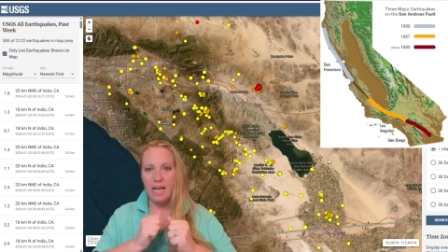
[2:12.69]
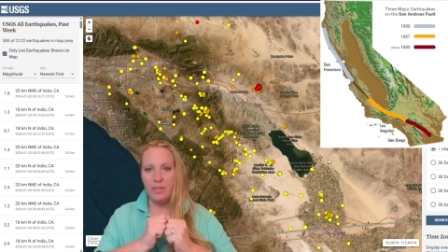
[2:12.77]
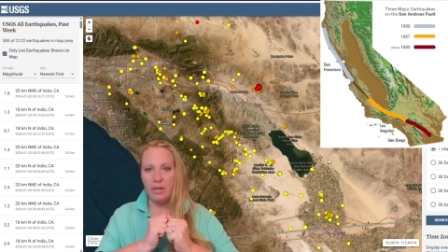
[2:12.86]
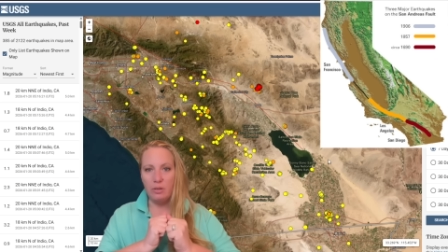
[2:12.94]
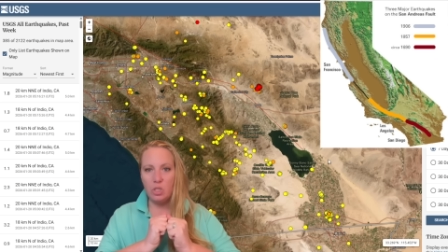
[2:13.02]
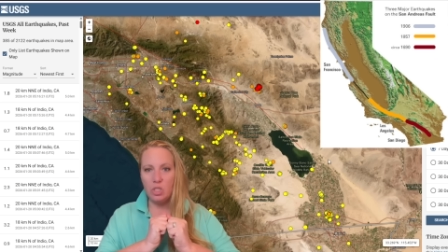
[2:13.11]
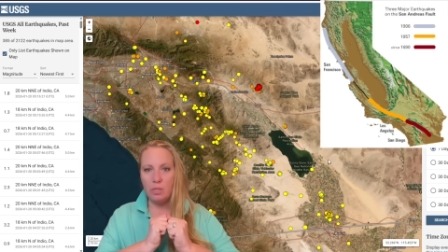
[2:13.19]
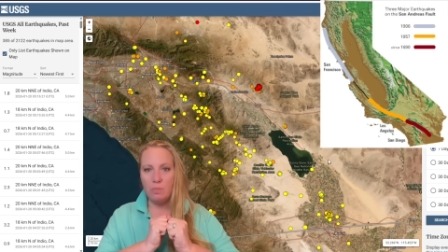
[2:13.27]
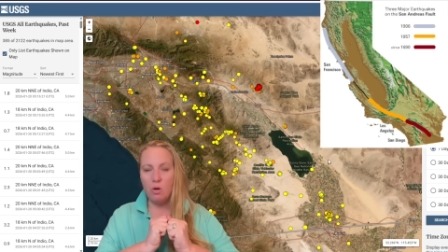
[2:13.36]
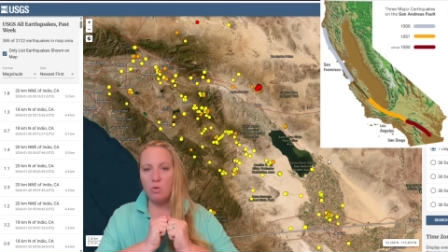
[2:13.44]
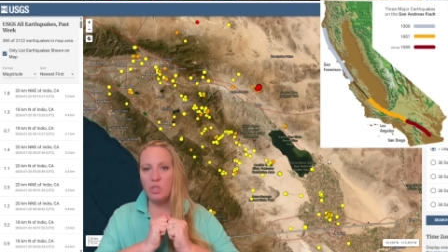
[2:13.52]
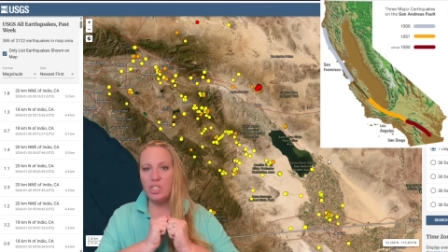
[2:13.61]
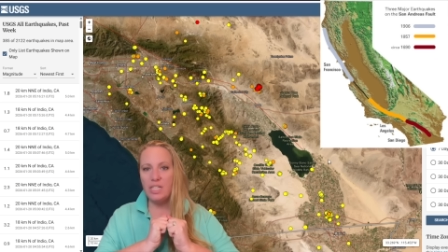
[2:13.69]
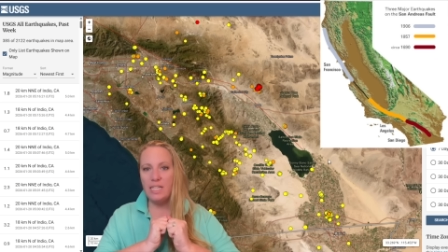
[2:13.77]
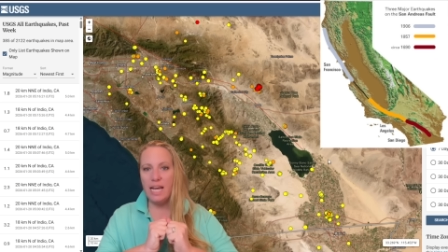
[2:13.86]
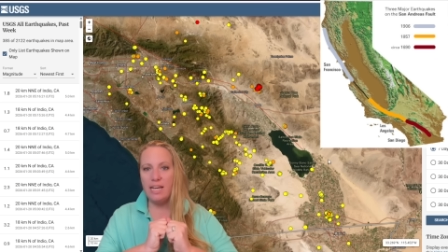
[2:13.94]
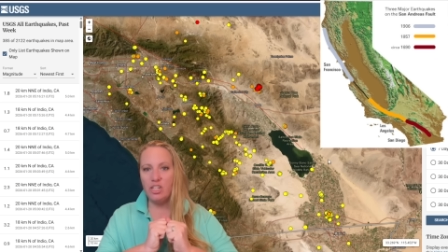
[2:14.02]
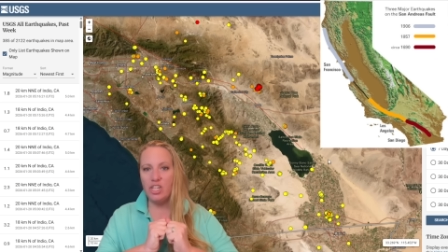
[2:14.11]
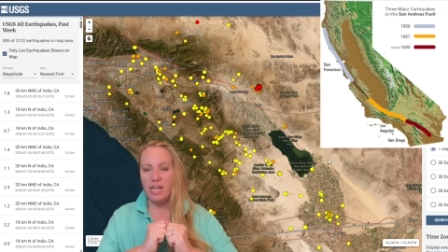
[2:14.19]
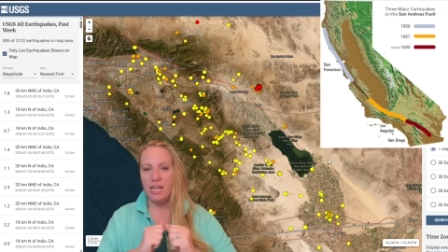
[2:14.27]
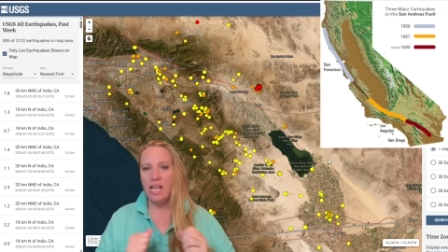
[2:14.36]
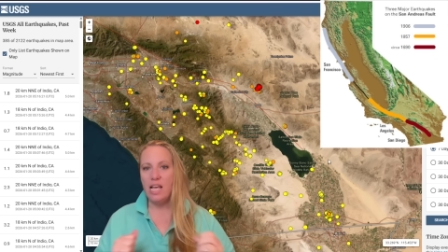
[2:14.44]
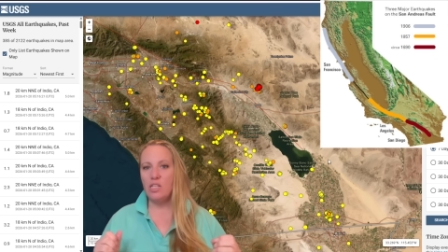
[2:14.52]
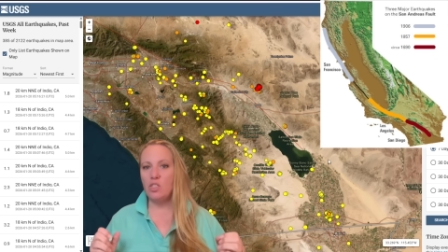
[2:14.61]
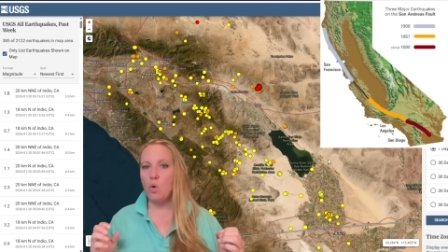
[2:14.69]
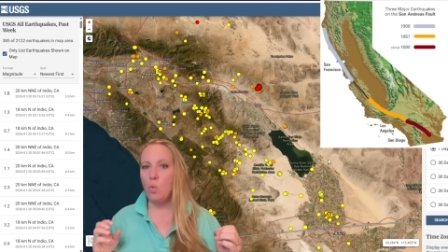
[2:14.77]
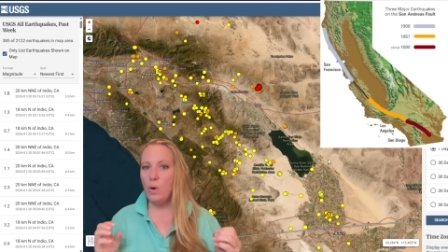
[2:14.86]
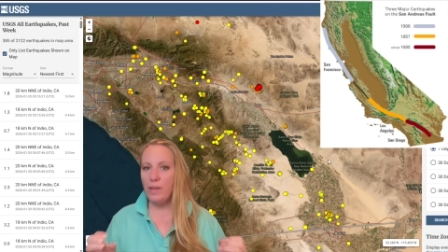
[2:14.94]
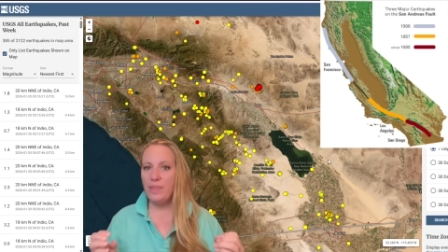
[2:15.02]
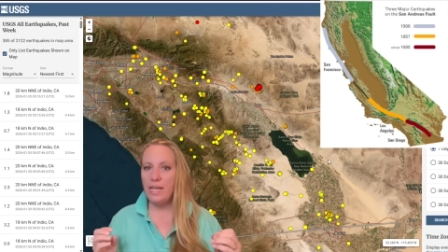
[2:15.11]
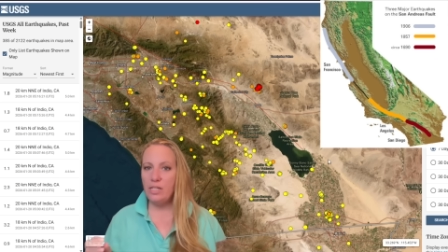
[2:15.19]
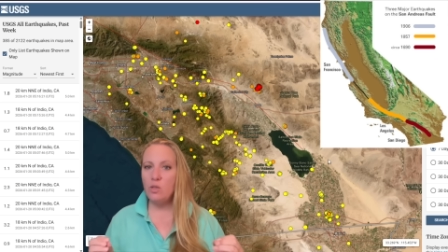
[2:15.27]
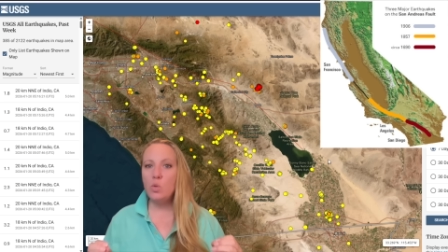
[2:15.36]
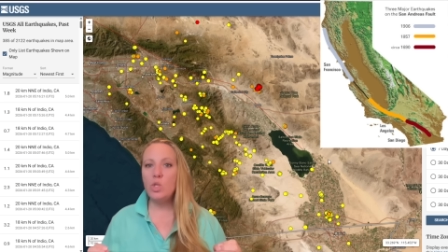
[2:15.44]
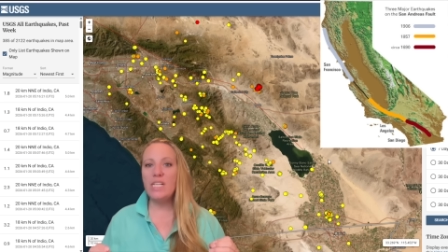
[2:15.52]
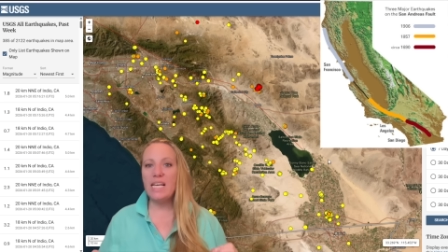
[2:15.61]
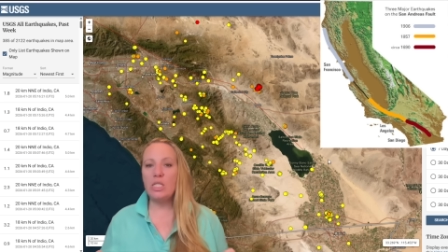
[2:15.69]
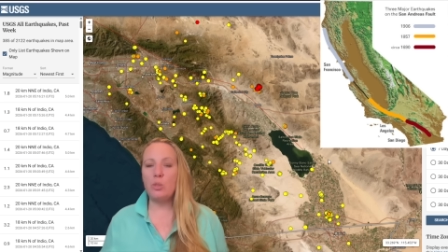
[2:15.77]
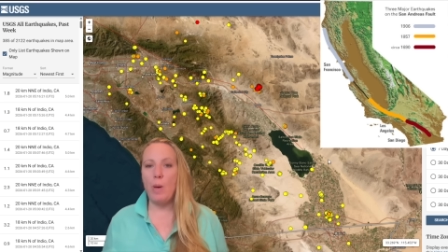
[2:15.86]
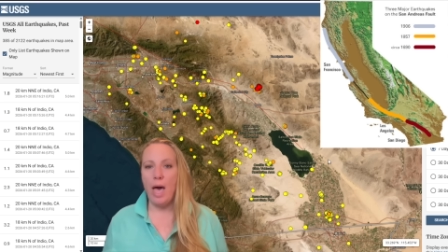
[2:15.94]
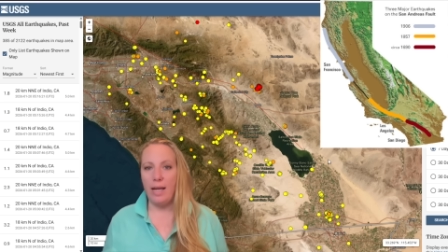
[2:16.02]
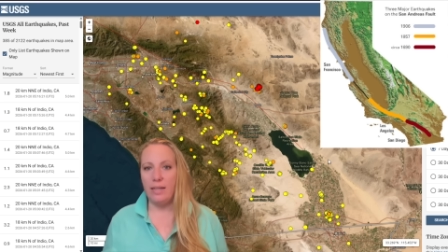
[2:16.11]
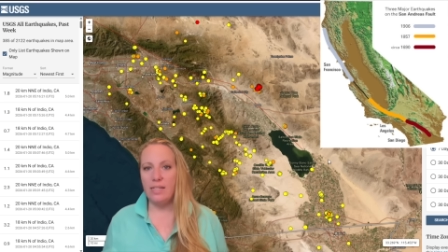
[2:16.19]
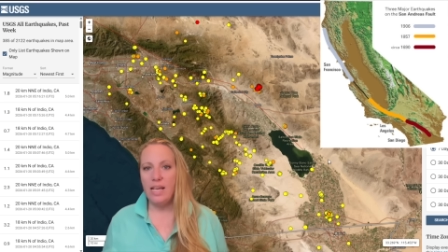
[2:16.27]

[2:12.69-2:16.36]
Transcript: There's the most tension. So what they do suspect